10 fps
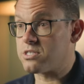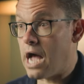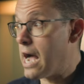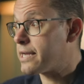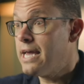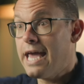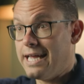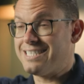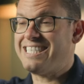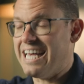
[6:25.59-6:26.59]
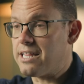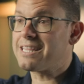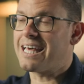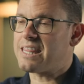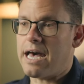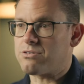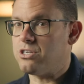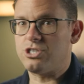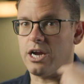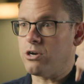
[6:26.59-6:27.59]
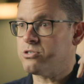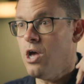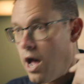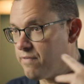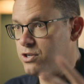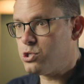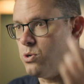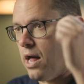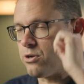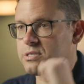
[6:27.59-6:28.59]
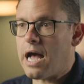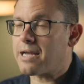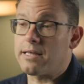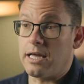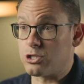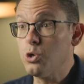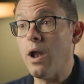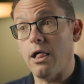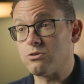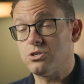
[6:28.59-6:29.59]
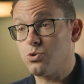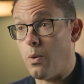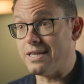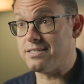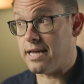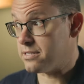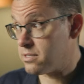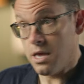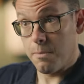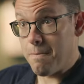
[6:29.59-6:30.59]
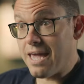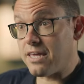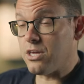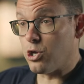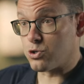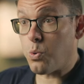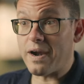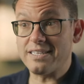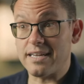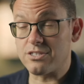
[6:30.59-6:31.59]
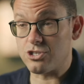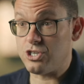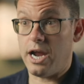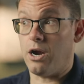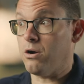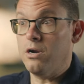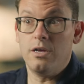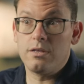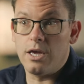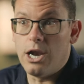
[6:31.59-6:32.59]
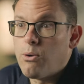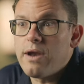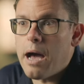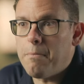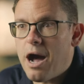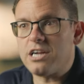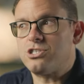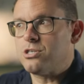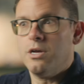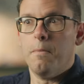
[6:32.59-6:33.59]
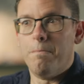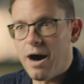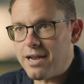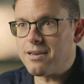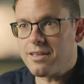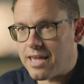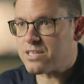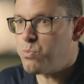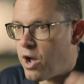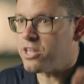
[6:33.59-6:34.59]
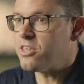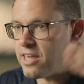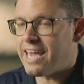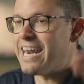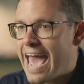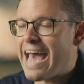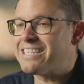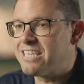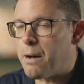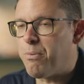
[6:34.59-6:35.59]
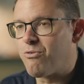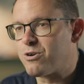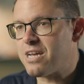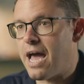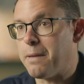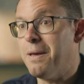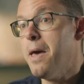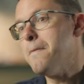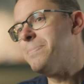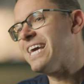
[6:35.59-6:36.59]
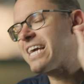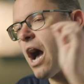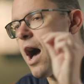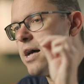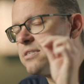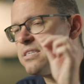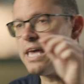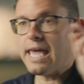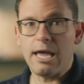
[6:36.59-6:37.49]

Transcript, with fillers: stock and selling the 1,000 shares of the $2 stock at like $2.20, making your 20 cents a share, you know, not much, but guess what? It adds up over time. Because